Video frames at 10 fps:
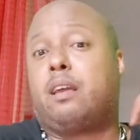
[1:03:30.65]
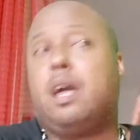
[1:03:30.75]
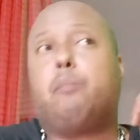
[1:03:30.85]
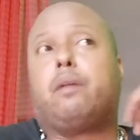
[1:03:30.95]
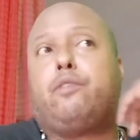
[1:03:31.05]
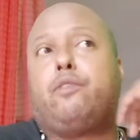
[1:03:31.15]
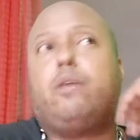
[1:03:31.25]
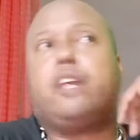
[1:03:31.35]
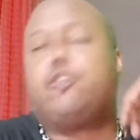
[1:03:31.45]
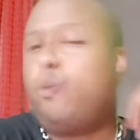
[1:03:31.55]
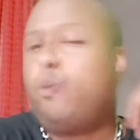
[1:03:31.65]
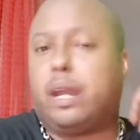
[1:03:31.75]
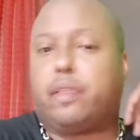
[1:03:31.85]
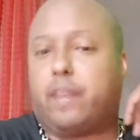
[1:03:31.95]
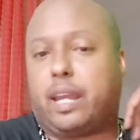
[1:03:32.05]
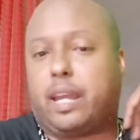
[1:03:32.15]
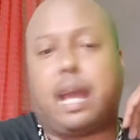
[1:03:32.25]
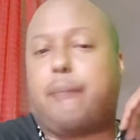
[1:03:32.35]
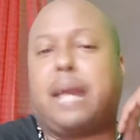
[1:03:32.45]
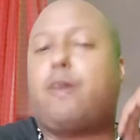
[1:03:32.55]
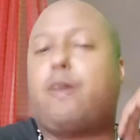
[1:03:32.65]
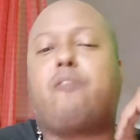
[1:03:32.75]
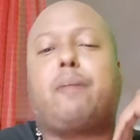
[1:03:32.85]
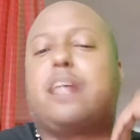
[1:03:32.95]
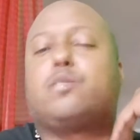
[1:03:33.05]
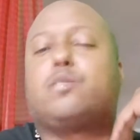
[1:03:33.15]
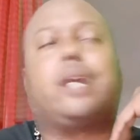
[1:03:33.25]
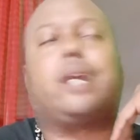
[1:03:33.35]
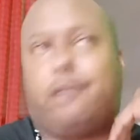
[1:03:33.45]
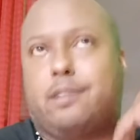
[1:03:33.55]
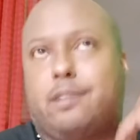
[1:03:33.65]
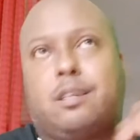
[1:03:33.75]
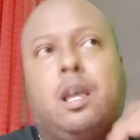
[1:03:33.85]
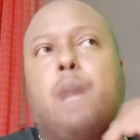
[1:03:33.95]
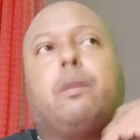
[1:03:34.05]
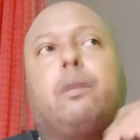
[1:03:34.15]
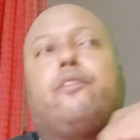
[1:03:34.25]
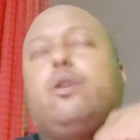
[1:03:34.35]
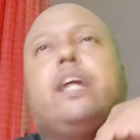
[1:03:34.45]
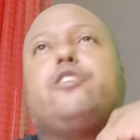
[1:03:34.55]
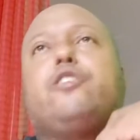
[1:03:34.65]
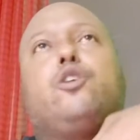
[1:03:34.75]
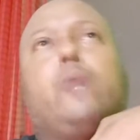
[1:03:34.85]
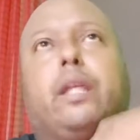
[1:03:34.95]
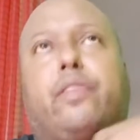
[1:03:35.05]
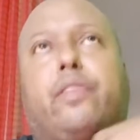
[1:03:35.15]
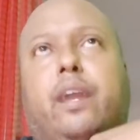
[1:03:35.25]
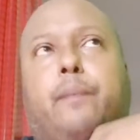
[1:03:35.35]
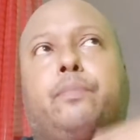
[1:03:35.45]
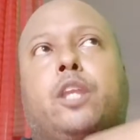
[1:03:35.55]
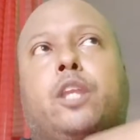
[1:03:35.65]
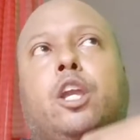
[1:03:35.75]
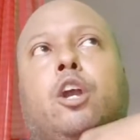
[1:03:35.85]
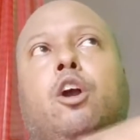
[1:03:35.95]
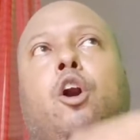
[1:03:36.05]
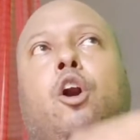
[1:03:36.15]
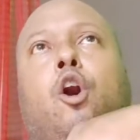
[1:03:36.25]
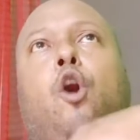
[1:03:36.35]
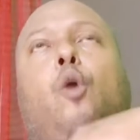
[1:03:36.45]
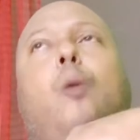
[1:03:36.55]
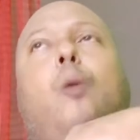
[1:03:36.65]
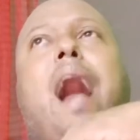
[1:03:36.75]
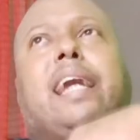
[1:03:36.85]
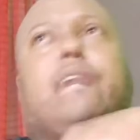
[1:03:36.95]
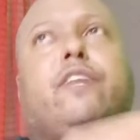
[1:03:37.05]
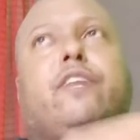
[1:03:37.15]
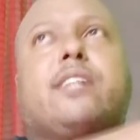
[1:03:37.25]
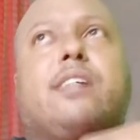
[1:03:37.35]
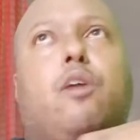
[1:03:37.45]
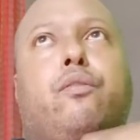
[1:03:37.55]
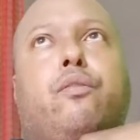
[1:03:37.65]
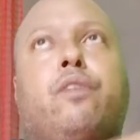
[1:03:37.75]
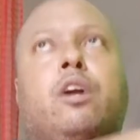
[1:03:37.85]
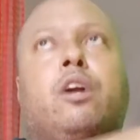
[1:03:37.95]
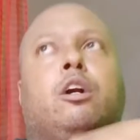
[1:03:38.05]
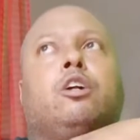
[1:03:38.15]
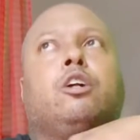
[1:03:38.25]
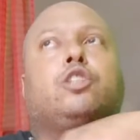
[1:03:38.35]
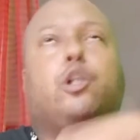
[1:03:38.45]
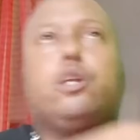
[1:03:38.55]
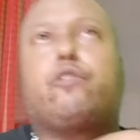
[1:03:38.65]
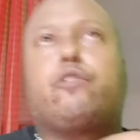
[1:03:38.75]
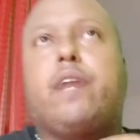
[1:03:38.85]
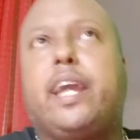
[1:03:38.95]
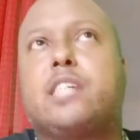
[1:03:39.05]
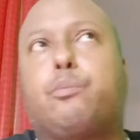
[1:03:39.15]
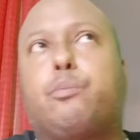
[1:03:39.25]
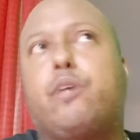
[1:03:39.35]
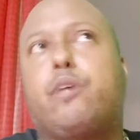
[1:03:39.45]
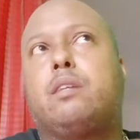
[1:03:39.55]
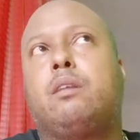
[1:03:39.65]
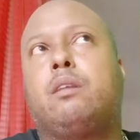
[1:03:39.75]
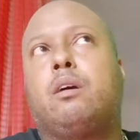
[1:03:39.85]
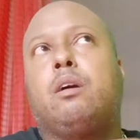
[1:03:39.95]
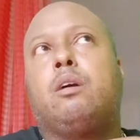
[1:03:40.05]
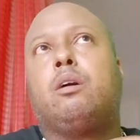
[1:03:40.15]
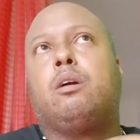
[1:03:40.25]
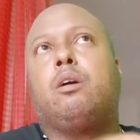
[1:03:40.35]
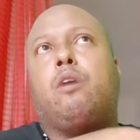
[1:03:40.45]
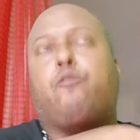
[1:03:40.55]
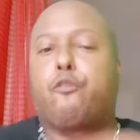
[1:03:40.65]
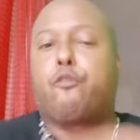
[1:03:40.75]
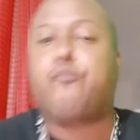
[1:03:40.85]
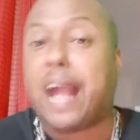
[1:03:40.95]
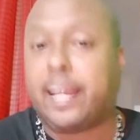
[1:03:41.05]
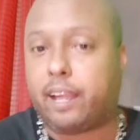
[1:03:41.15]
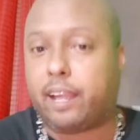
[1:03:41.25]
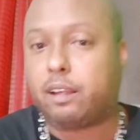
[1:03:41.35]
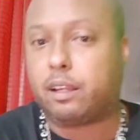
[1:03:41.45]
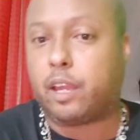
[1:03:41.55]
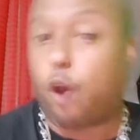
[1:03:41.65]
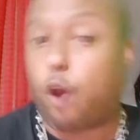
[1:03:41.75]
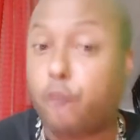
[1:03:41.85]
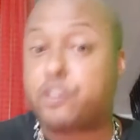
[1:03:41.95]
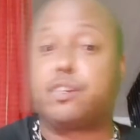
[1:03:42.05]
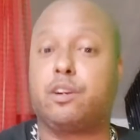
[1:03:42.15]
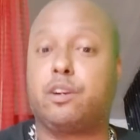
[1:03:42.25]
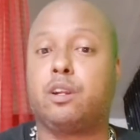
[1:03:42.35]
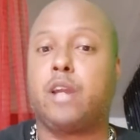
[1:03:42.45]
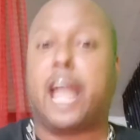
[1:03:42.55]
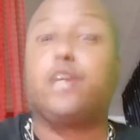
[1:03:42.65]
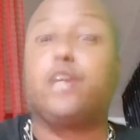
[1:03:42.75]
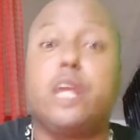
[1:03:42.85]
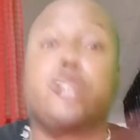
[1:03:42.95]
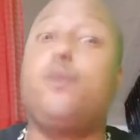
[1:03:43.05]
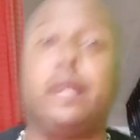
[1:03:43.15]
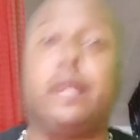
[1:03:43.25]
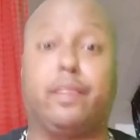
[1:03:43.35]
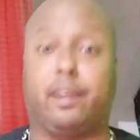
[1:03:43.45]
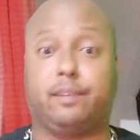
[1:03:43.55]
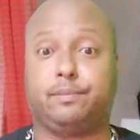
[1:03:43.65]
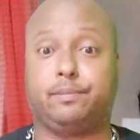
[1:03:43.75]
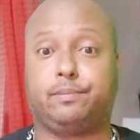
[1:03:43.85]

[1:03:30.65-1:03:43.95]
But if you didn't do anything, and I mean, I know everybody doesn't want to hear this, but if you didn't do anything, why give yourself 2 to 3 years in prison for fighting an officer and you didn't do anything?